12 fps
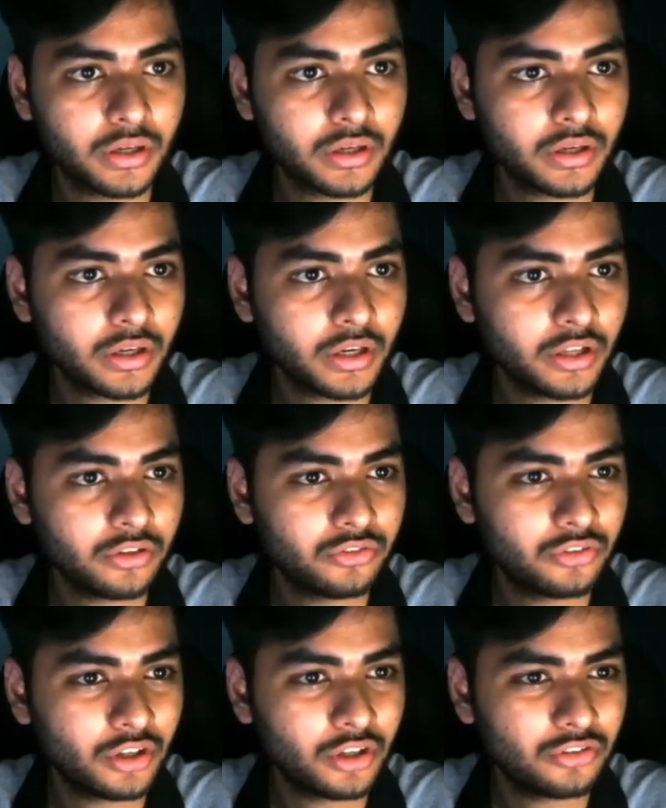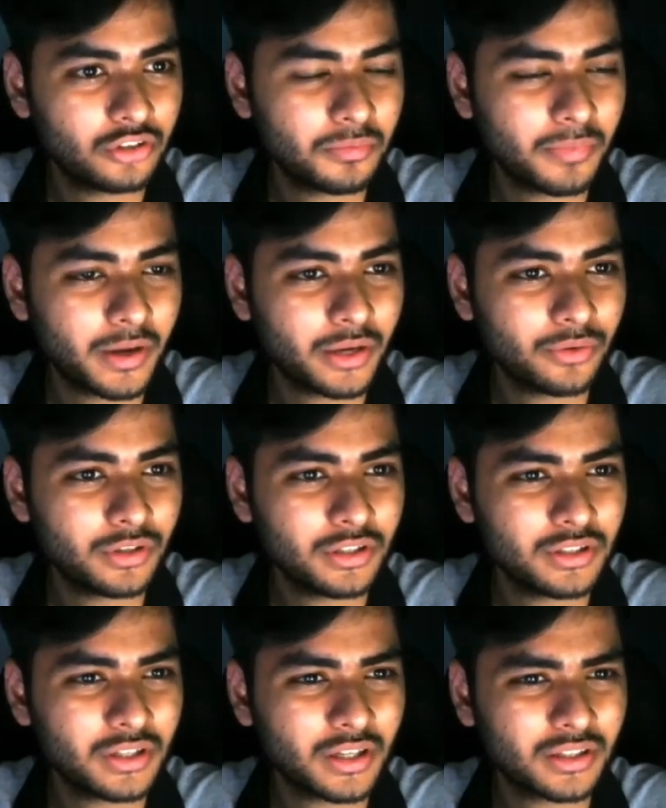can I change it manually,
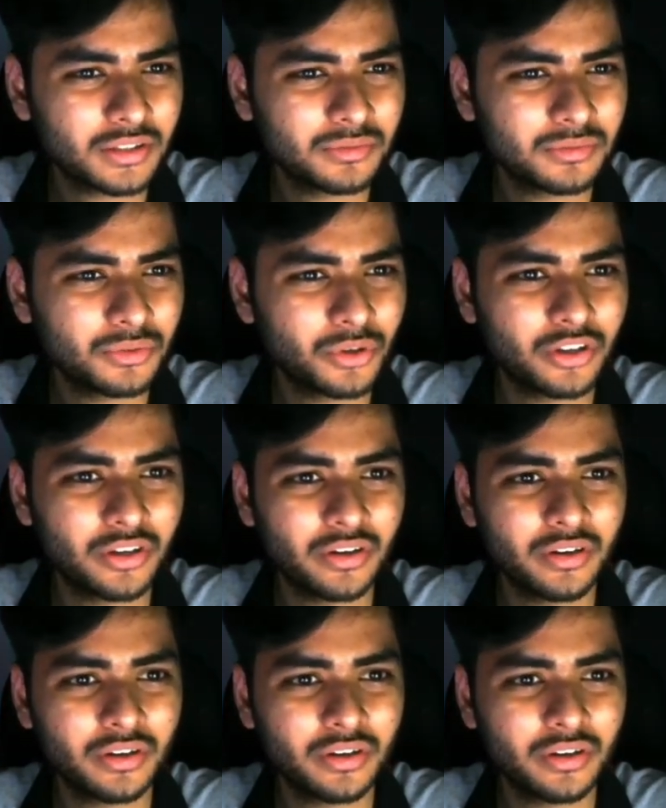like okay.